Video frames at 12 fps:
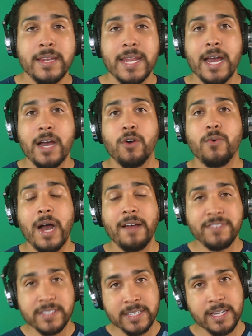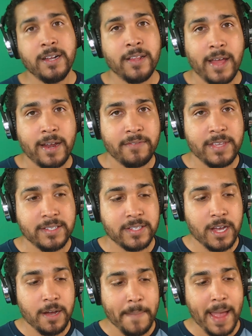Now, I've seen a lot of these
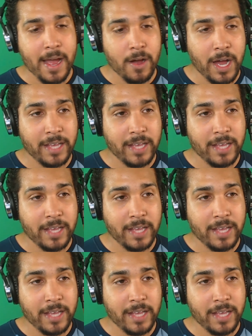come out.